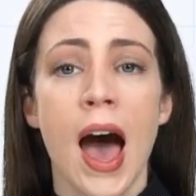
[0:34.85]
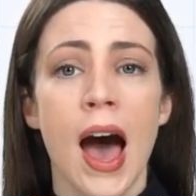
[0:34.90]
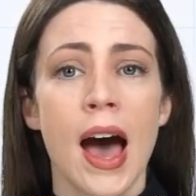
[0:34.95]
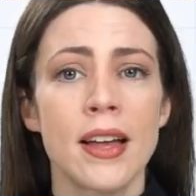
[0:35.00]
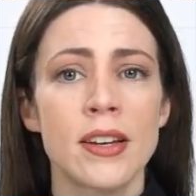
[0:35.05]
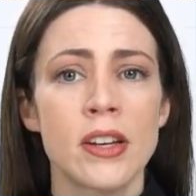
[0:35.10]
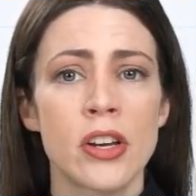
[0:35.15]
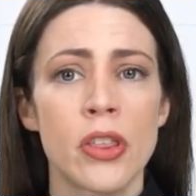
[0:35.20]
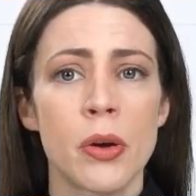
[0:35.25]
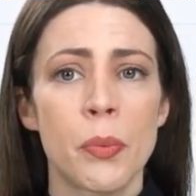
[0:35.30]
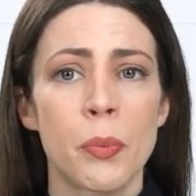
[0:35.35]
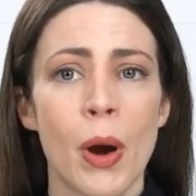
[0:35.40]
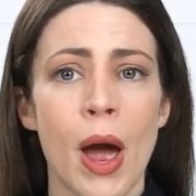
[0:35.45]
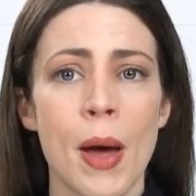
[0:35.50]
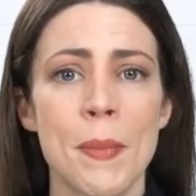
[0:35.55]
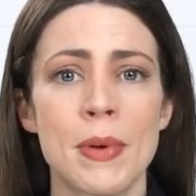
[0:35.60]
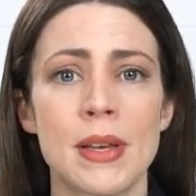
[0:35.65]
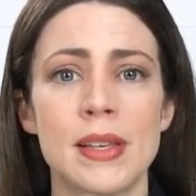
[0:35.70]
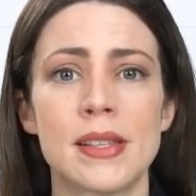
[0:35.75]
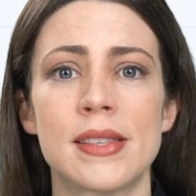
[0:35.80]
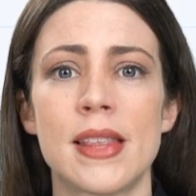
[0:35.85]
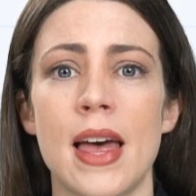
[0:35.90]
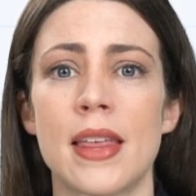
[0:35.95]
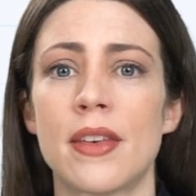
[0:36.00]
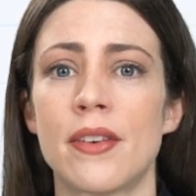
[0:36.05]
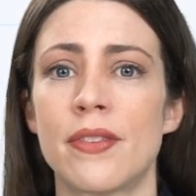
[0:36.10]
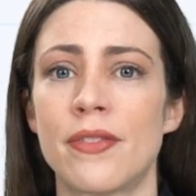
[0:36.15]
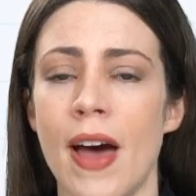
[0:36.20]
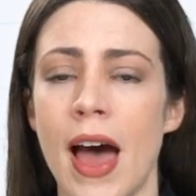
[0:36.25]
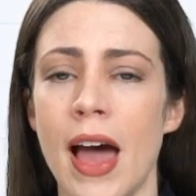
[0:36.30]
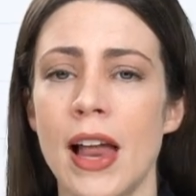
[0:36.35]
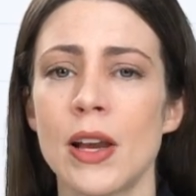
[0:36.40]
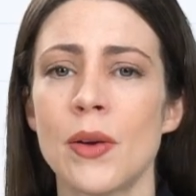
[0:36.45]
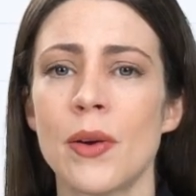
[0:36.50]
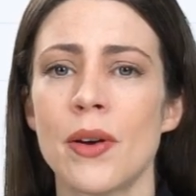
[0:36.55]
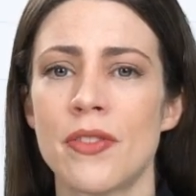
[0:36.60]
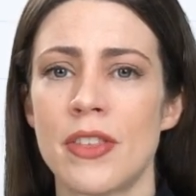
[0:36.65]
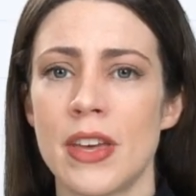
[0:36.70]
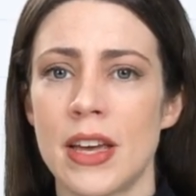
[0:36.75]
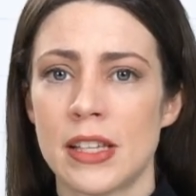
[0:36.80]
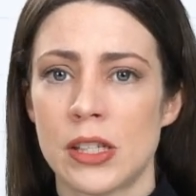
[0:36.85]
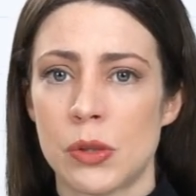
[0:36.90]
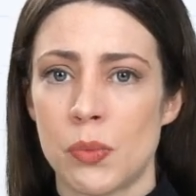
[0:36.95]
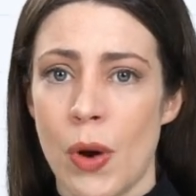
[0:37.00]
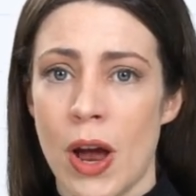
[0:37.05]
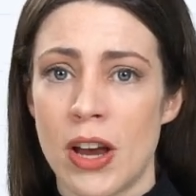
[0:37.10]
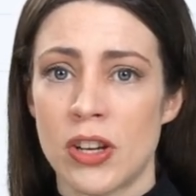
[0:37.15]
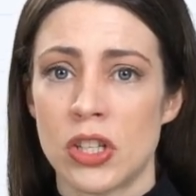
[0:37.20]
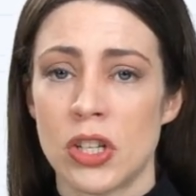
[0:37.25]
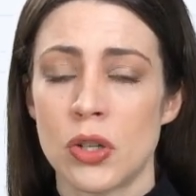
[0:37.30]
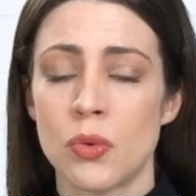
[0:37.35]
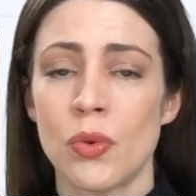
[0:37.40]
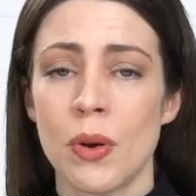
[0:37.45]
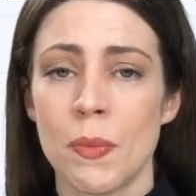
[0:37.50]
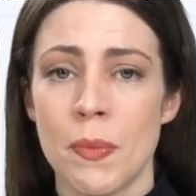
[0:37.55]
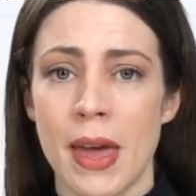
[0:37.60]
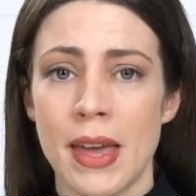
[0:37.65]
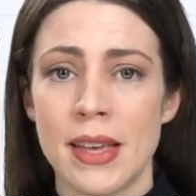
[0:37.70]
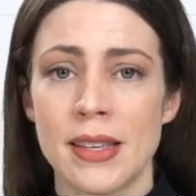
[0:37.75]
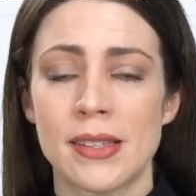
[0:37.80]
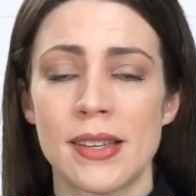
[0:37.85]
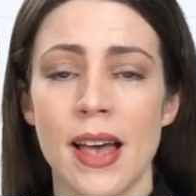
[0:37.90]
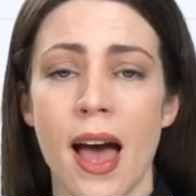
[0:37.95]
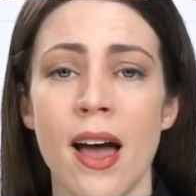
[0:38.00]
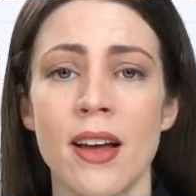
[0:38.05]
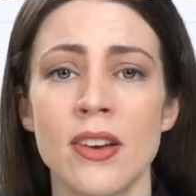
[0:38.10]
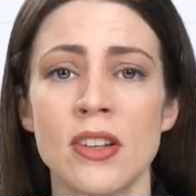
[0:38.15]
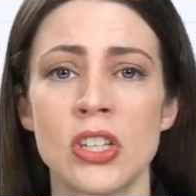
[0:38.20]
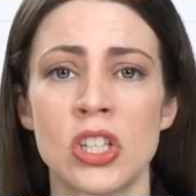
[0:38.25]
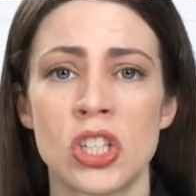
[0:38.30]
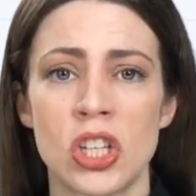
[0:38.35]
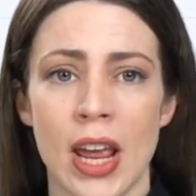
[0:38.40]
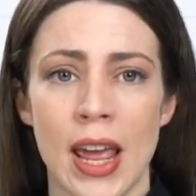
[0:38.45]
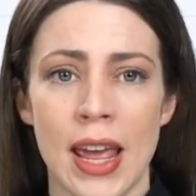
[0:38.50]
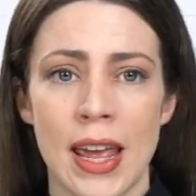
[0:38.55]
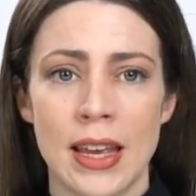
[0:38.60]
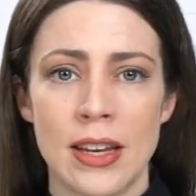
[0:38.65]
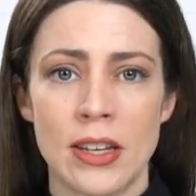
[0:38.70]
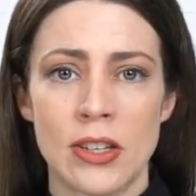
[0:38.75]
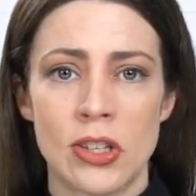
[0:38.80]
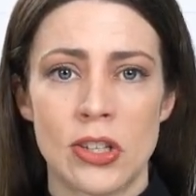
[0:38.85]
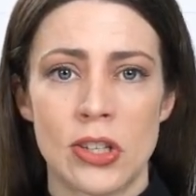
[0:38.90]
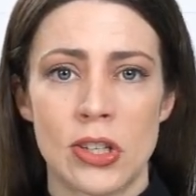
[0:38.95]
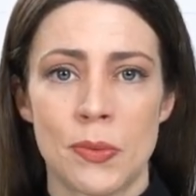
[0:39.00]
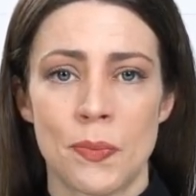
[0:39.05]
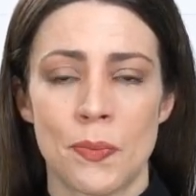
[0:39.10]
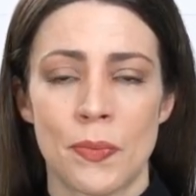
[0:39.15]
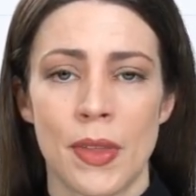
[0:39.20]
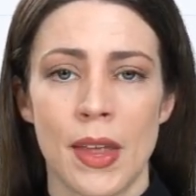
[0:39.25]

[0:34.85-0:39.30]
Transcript: under the premise that the value of the expression remains unchanged.